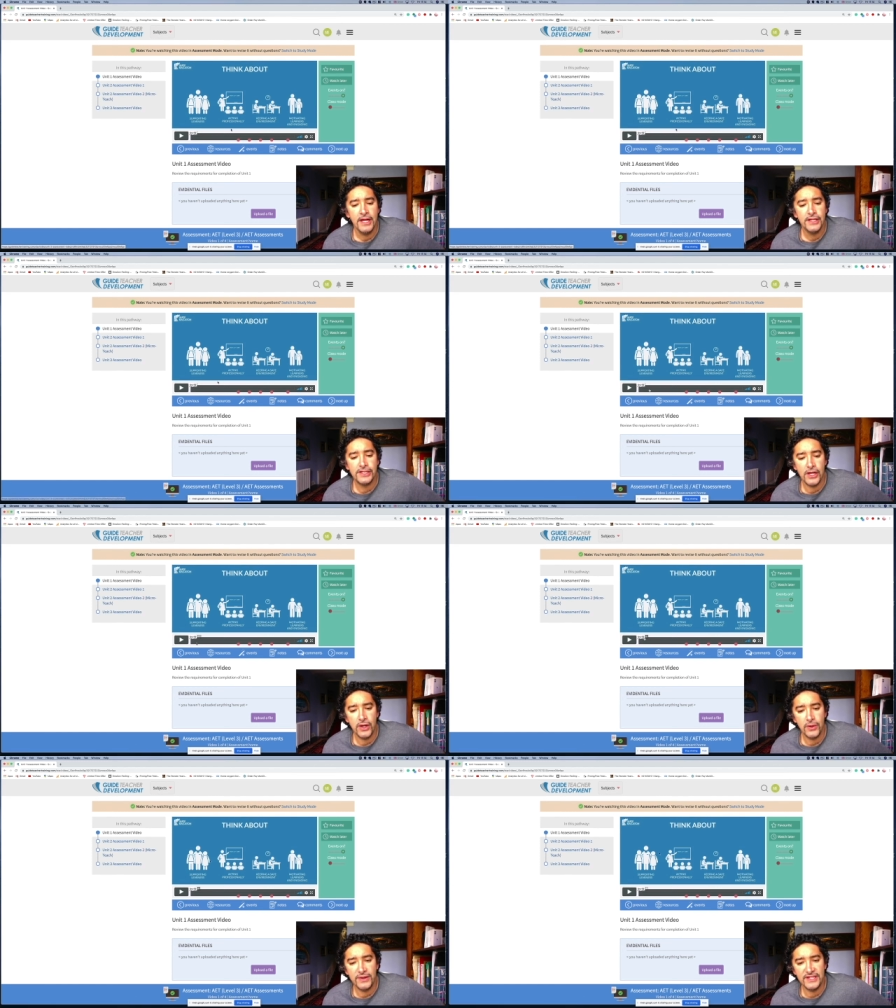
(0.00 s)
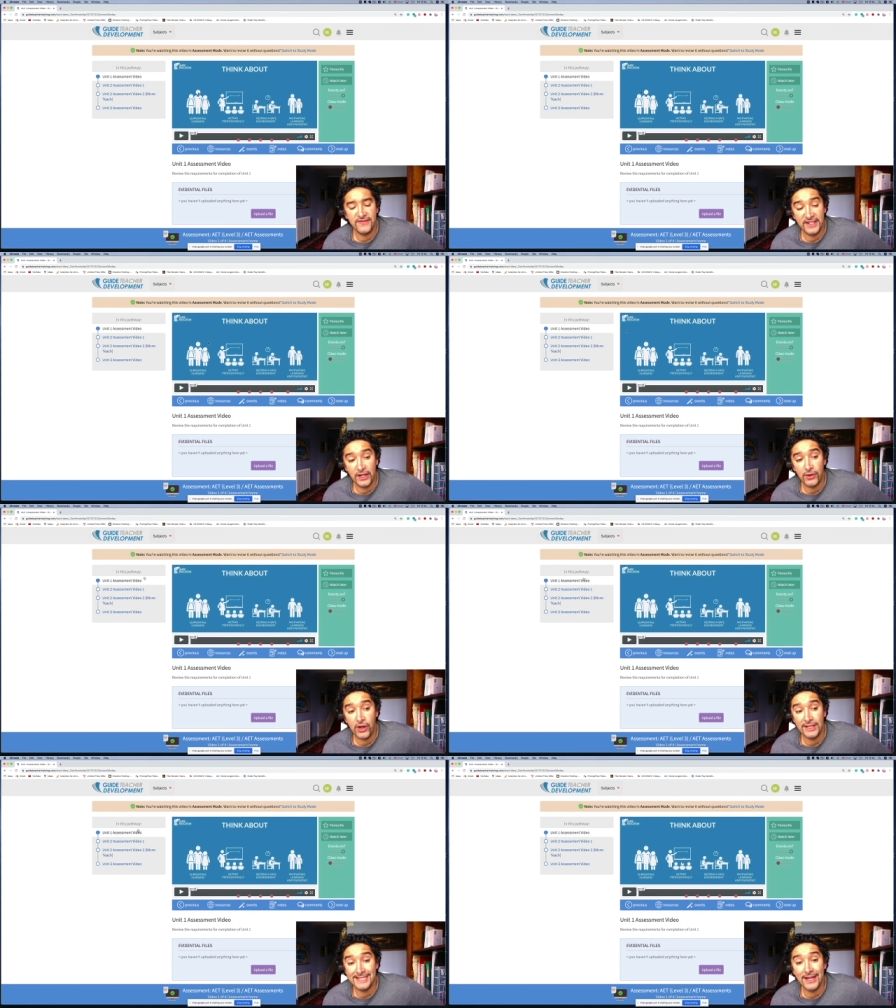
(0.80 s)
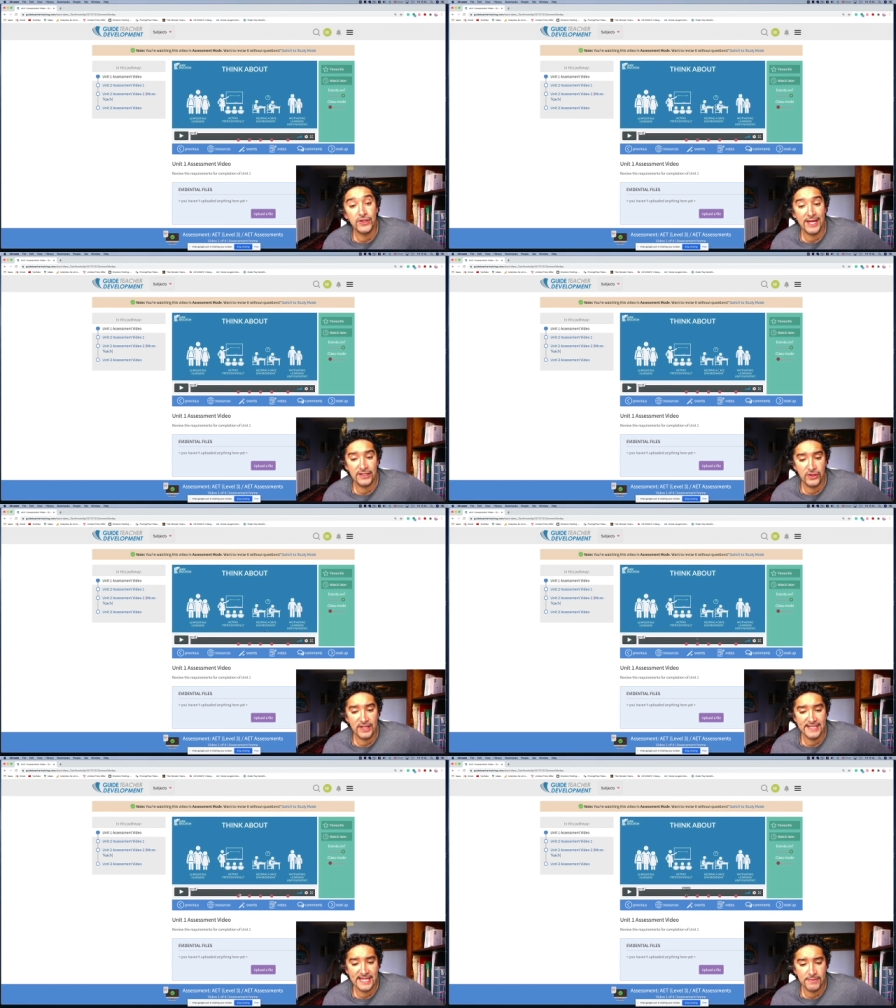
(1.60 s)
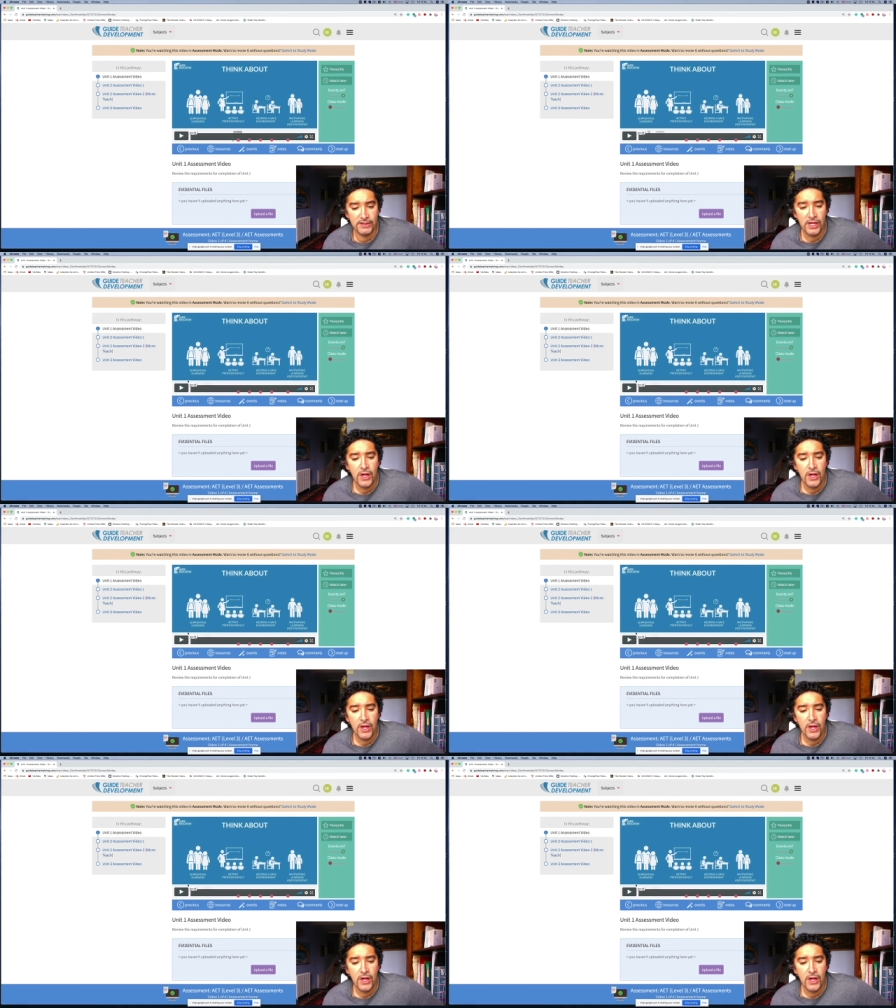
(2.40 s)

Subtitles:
So this video not only tells you how to do the assessment,